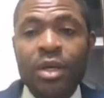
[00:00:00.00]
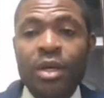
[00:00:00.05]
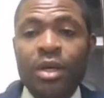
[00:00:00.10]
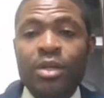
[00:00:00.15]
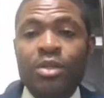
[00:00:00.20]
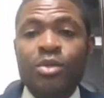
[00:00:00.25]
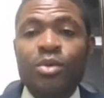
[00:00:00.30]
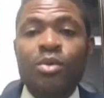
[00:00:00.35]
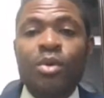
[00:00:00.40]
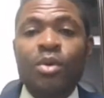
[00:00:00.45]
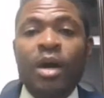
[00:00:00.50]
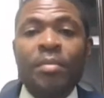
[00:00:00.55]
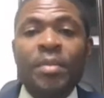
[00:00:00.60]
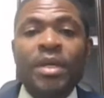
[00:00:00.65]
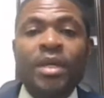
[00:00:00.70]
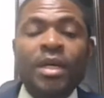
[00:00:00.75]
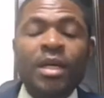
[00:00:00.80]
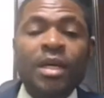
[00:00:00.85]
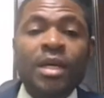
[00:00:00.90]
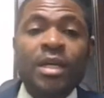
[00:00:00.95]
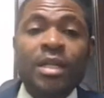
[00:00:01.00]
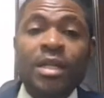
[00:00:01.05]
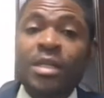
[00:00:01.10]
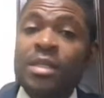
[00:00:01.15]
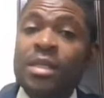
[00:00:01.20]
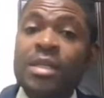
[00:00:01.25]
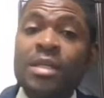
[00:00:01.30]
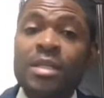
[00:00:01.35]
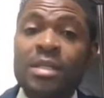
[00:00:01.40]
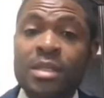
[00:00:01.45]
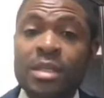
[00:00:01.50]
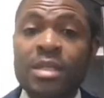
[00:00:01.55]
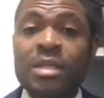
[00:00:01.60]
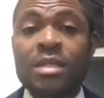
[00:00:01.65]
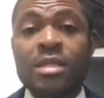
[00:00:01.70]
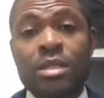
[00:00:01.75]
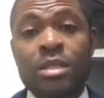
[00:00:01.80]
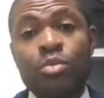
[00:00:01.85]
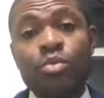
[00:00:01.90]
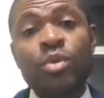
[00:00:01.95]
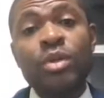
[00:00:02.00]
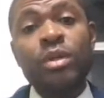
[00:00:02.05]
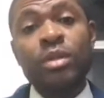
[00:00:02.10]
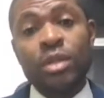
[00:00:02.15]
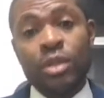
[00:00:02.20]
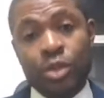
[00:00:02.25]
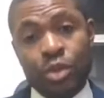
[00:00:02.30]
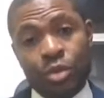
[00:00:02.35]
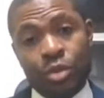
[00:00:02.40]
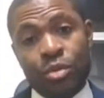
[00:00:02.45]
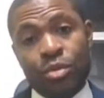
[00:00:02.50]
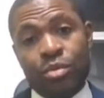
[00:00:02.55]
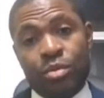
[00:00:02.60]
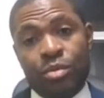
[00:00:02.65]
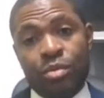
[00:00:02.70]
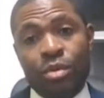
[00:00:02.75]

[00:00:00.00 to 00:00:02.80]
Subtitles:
So I mean, this is a real issue.